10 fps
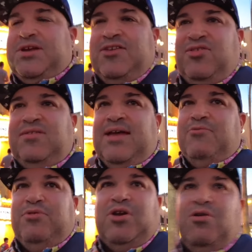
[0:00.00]
I think that
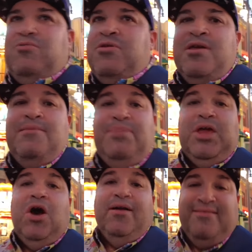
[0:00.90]
would go
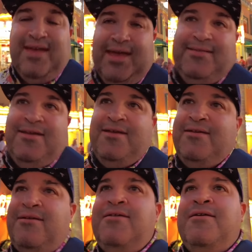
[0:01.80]
beyond 10.
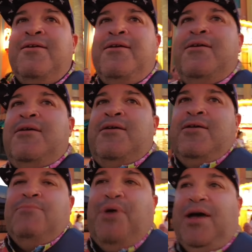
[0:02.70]

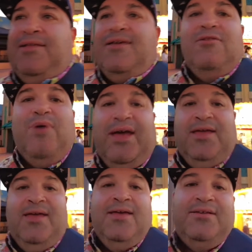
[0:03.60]
But either way,
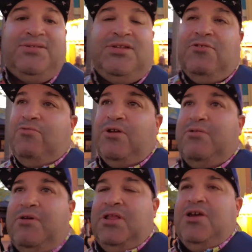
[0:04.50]
still really,
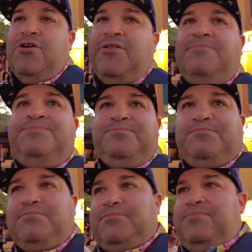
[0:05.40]
really good.
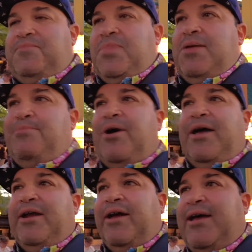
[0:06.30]

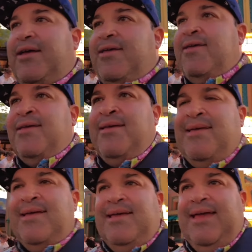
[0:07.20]
But uh,
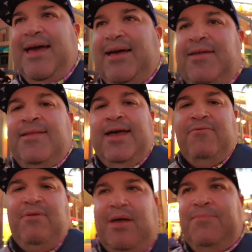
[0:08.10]
yeah,
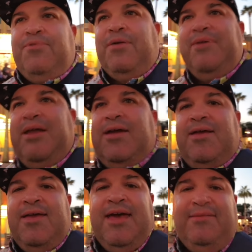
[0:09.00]
now I'm probably going to
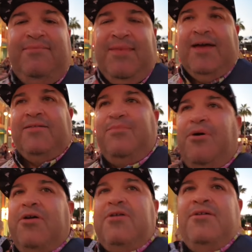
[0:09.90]
head out of the
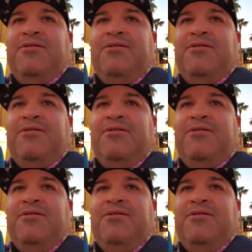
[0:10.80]
park.